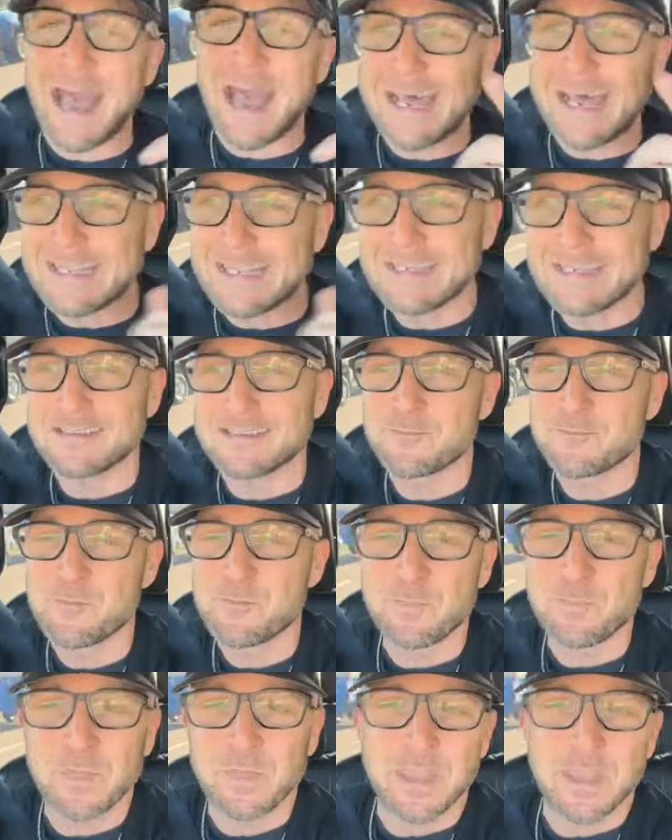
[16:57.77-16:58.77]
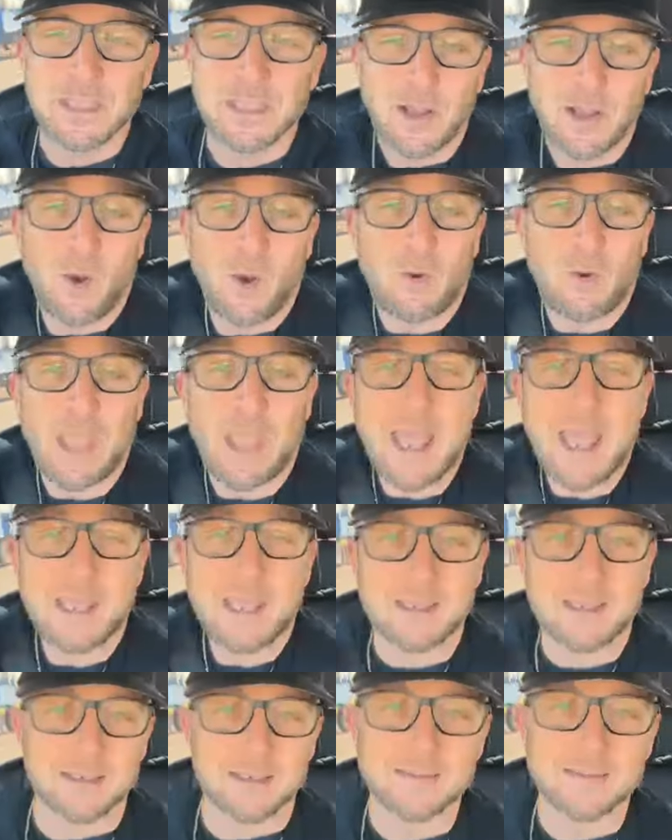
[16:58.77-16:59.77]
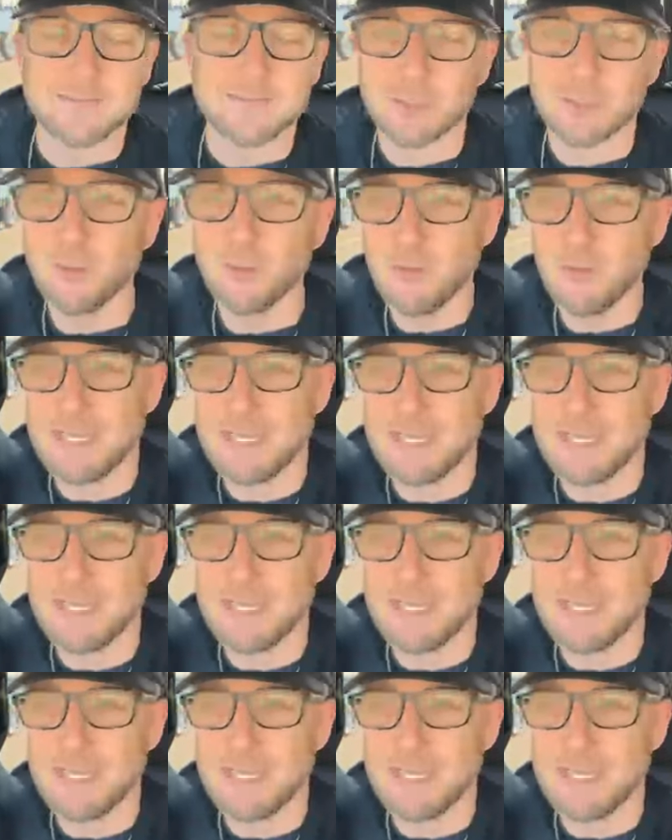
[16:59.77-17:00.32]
Got it. Okay, you